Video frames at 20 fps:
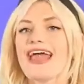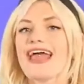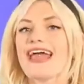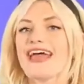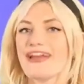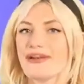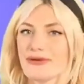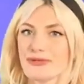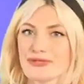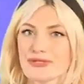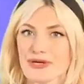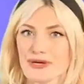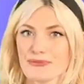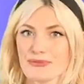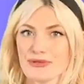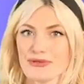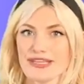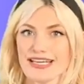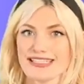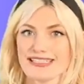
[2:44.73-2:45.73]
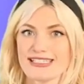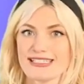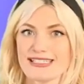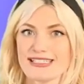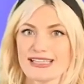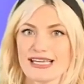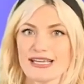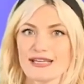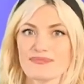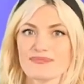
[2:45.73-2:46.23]
and whose home you'd like to
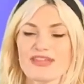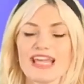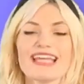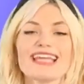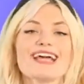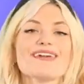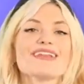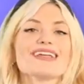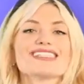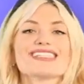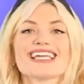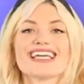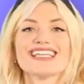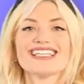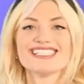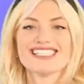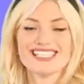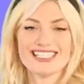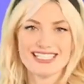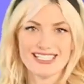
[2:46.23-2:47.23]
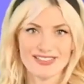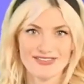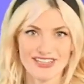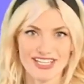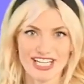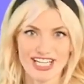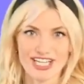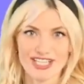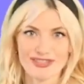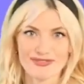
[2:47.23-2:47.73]
see. Now let's get into this
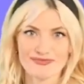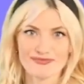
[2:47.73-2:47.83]
video.